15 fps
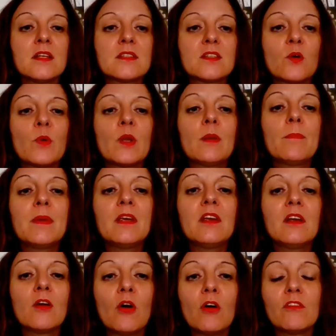So we'll
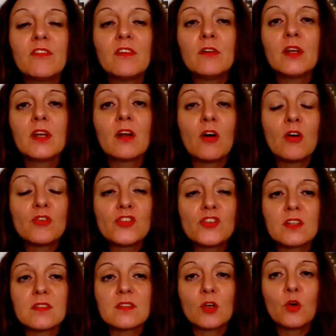be very
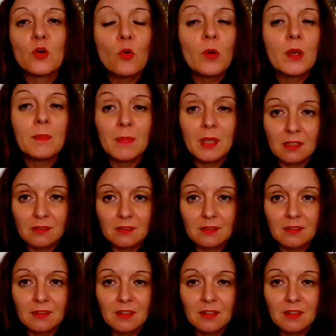cautious who we meet.